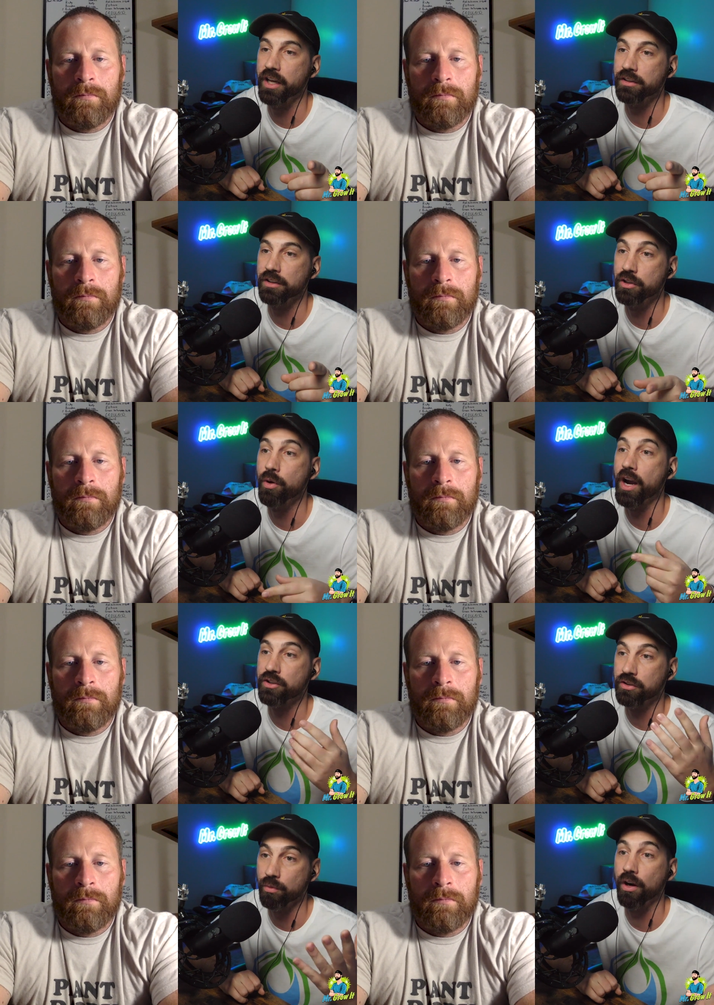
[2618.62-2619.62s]
Speaker 1: that you
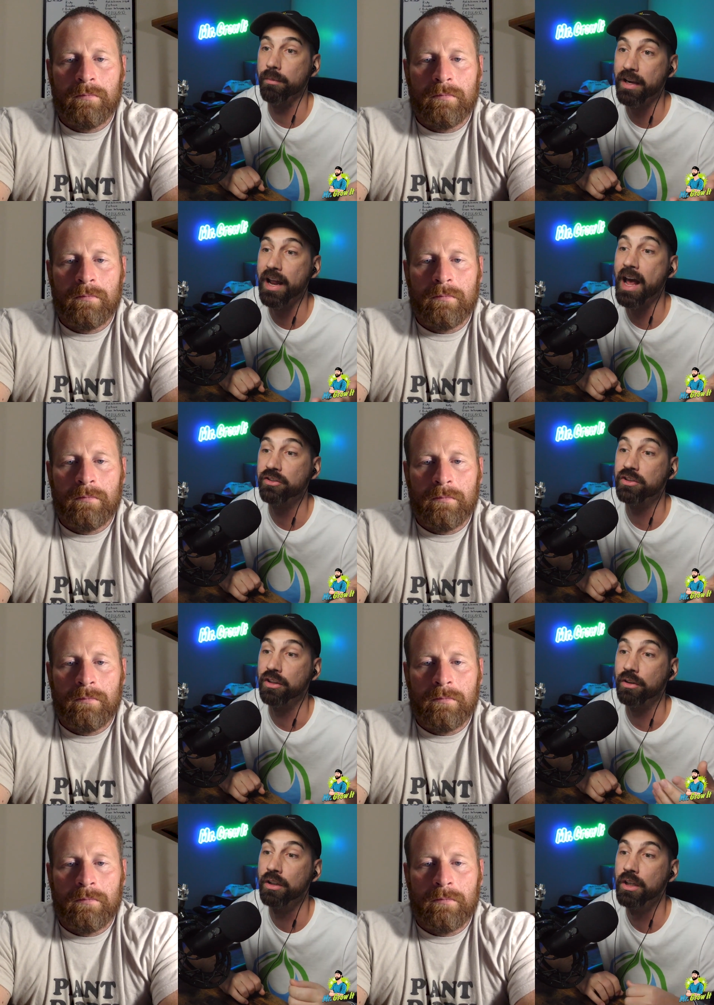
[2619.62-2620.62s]
actually wanted me to ask
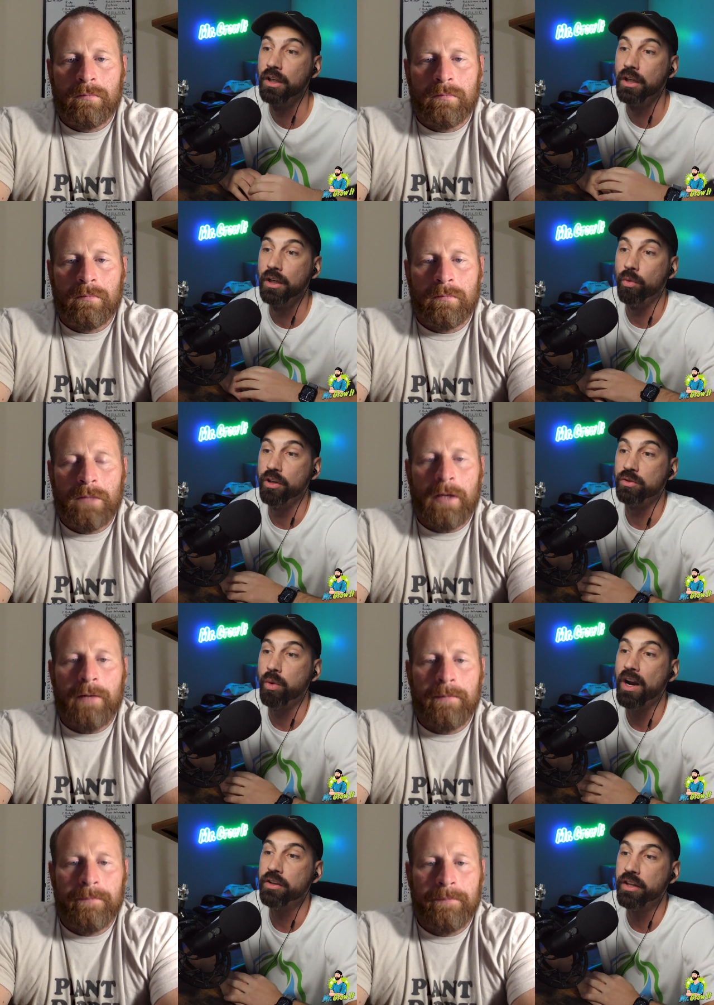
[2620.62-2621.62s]
you, which is
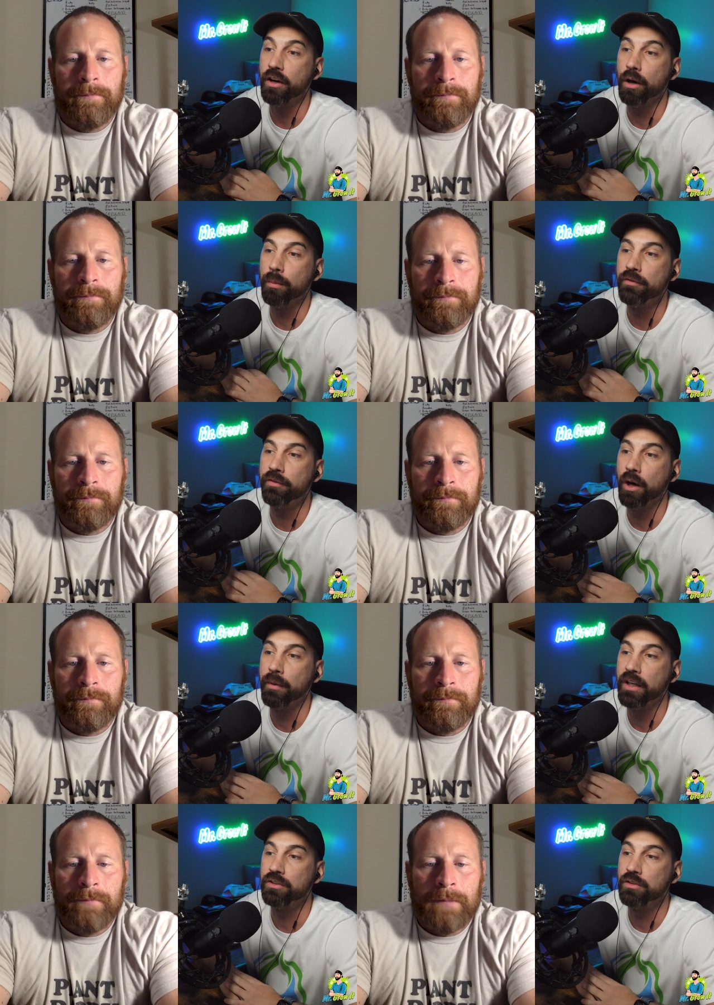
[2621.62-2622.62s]
why do you think urban
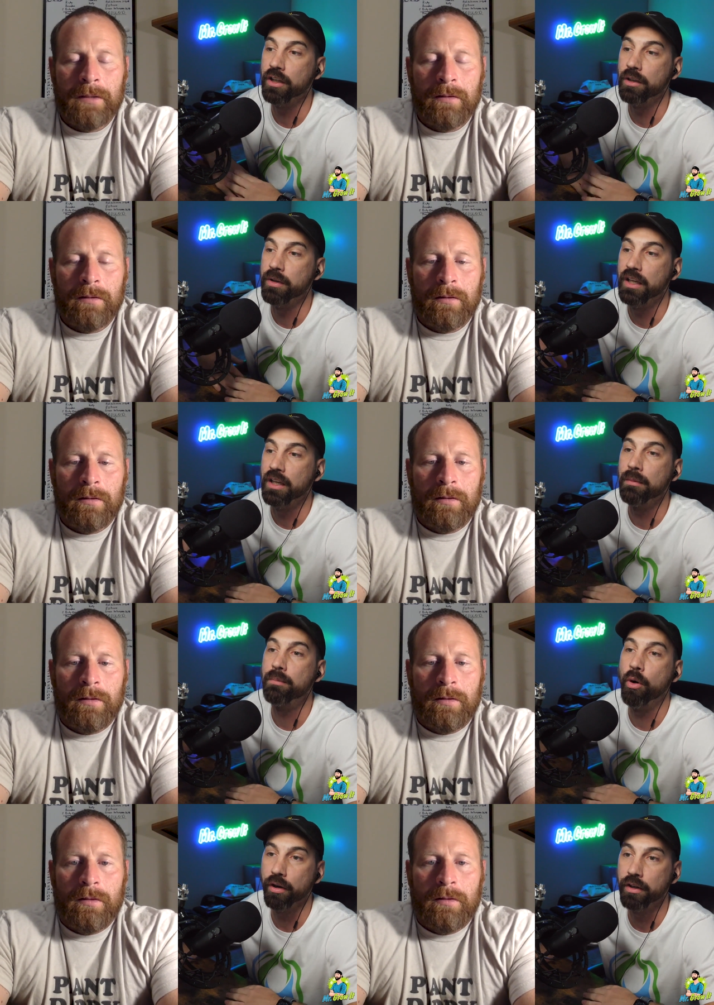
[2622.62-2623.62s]
farming is going to be
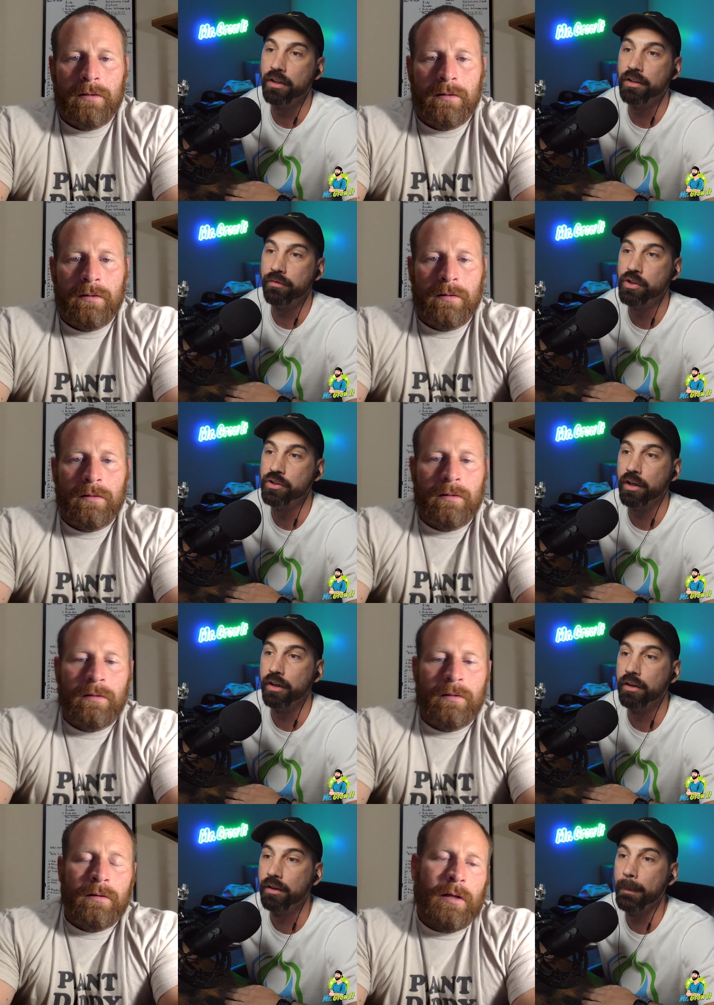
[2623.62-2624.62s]
important in the future?
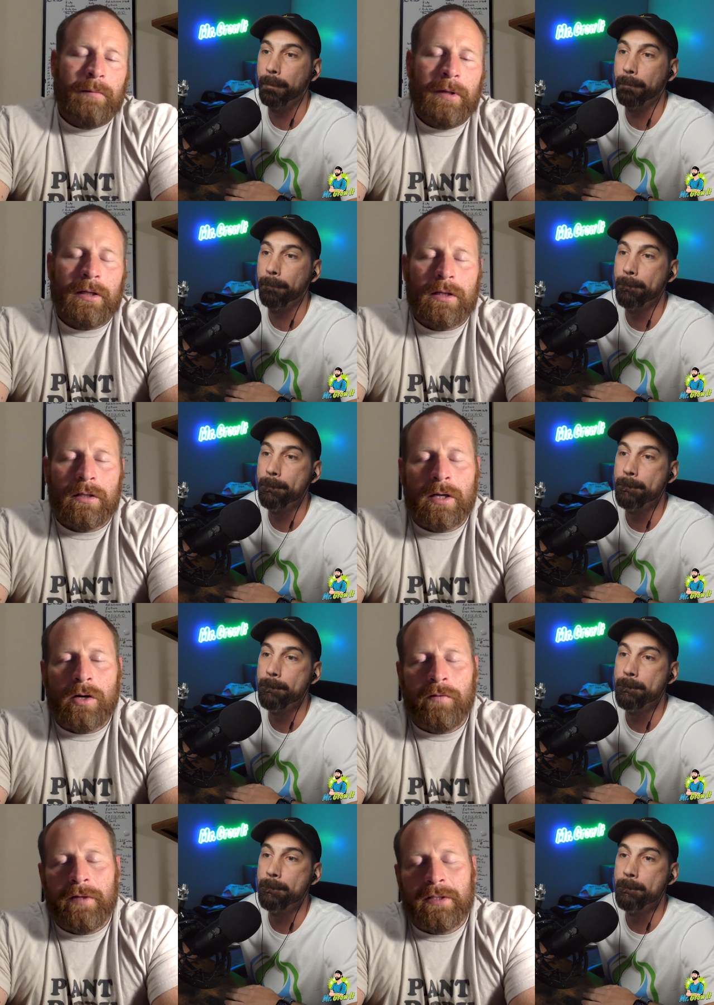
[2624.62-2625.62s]
Speaker 2: I mean,
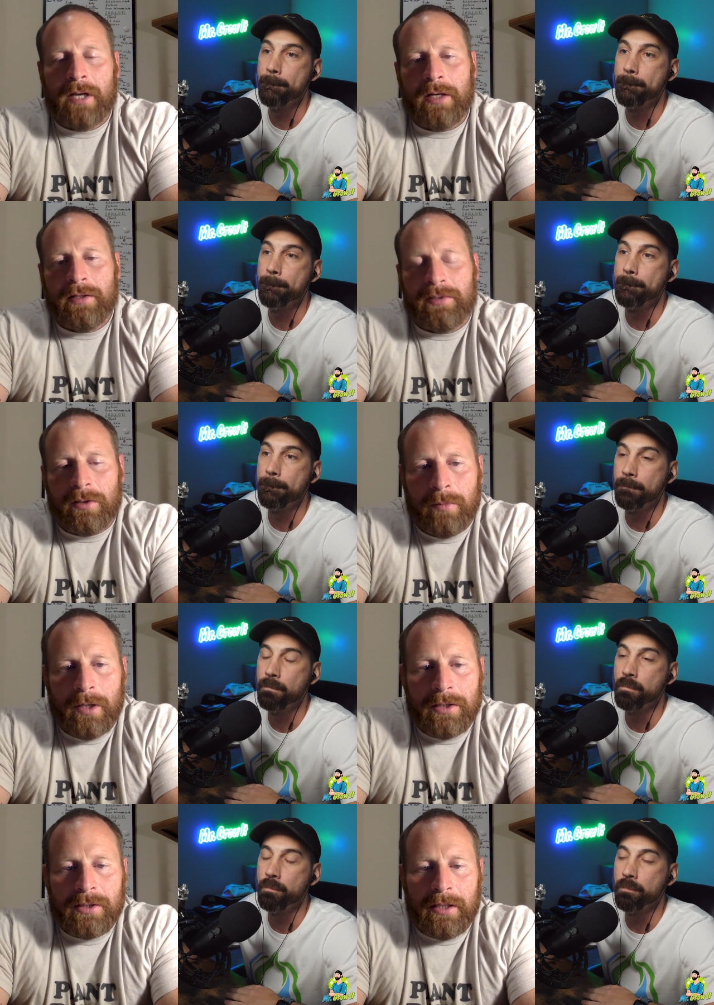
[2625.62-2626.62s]
COVID taught us so
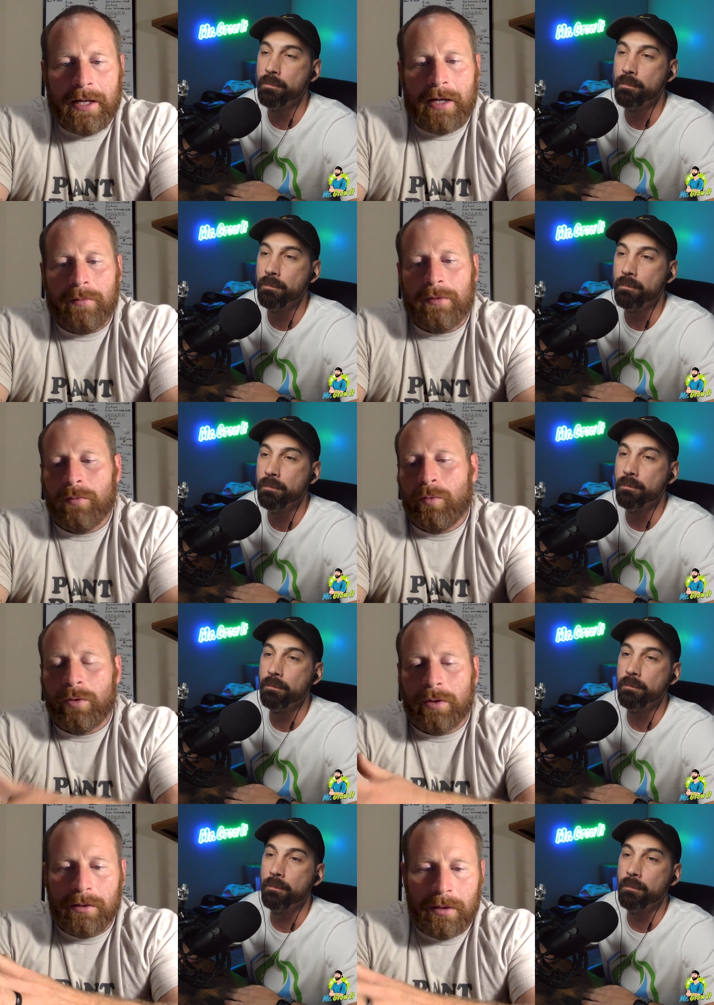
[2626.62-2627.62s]
much, and now with the
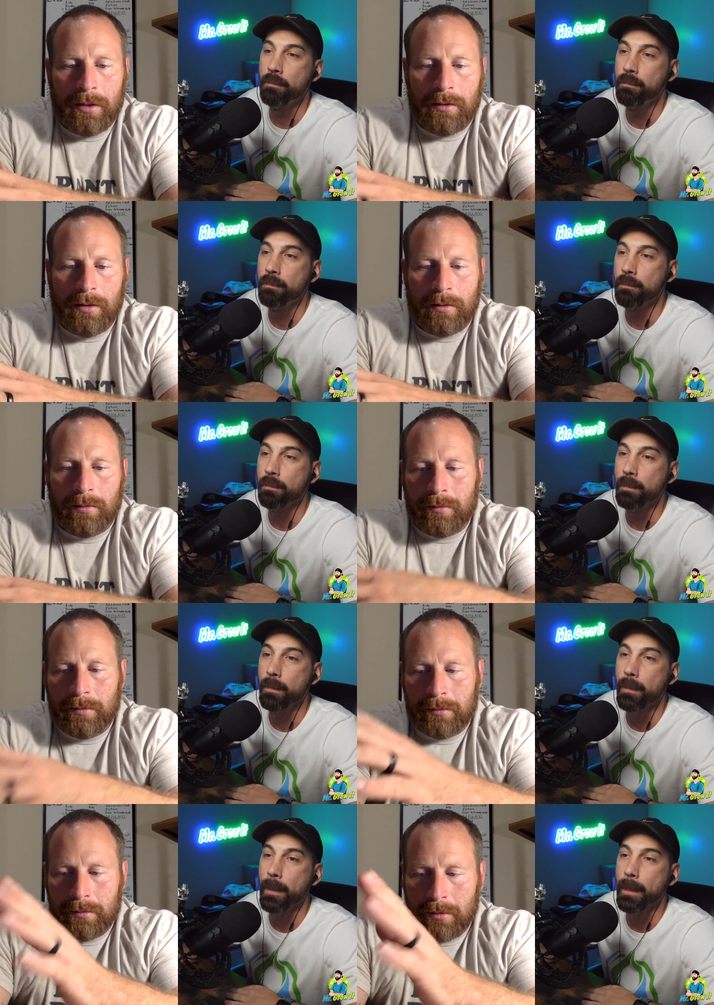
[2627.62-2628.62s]
war in, you know,
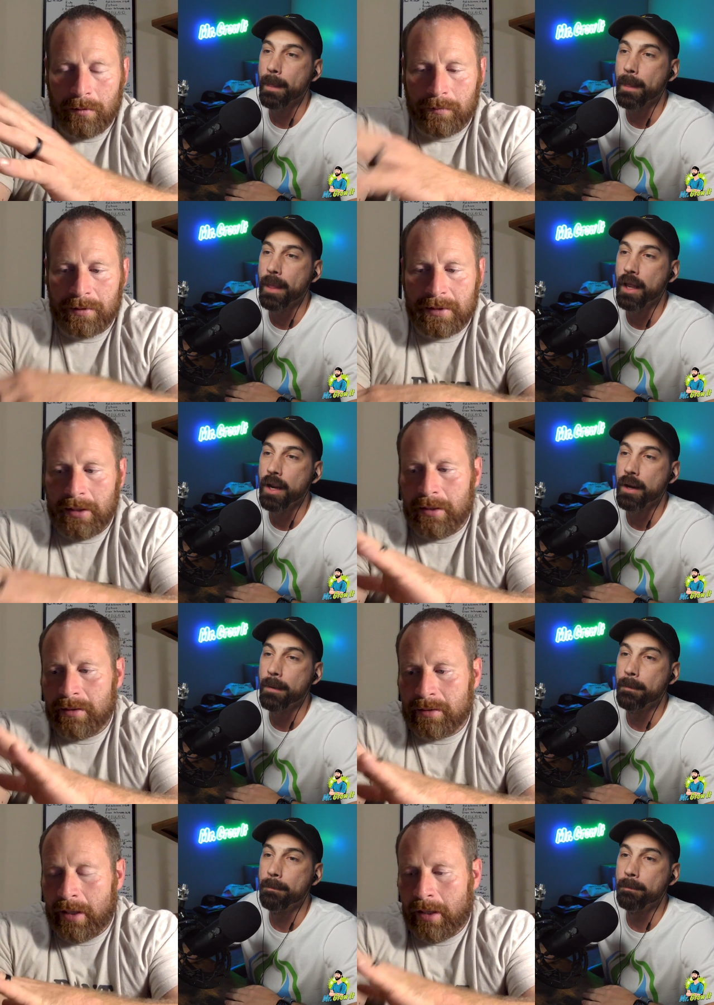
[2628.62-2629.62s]

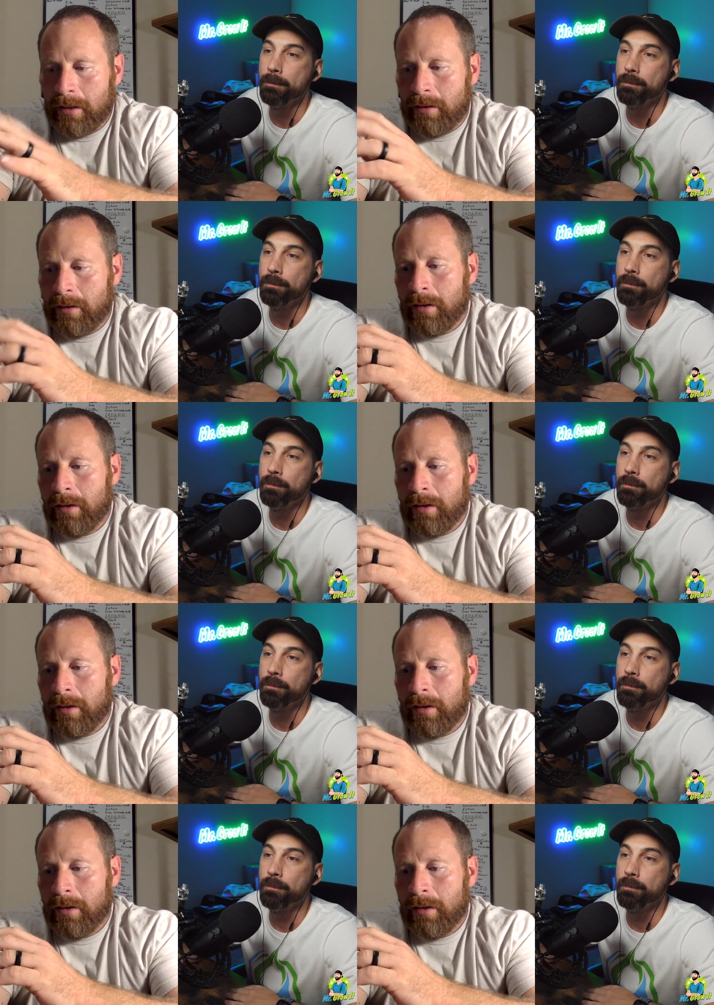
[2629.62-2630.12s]
overseas, and